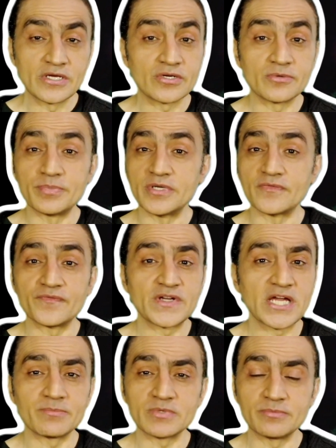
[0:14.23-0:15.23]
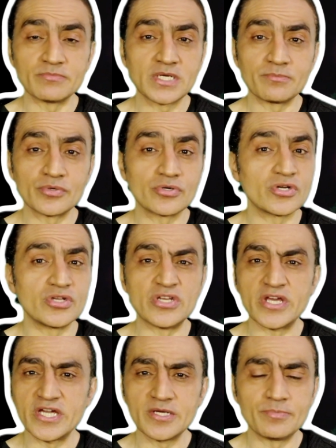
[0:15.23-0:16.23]
It could be a family member, a
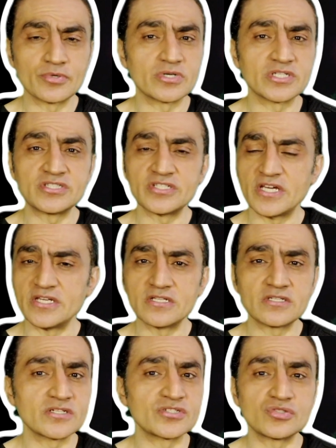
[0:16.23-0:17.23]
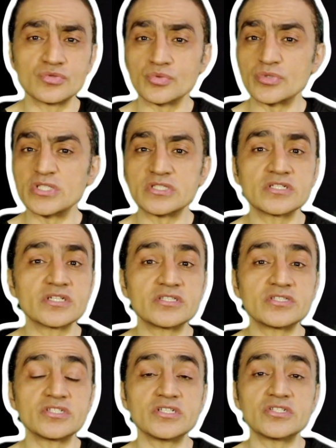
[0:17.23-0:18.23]
neighbor, a tenant, a student, a
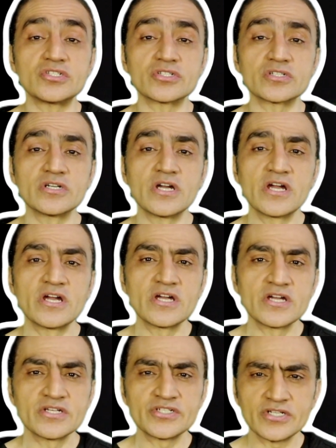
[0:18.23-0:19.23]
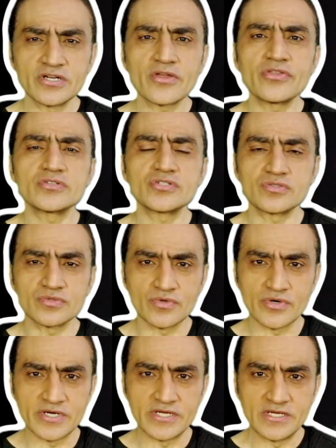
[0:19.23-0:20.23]
teacher. Share the
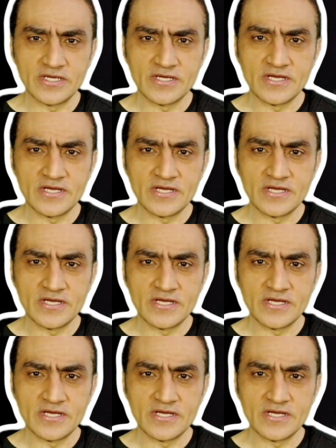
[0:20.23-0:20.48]
story.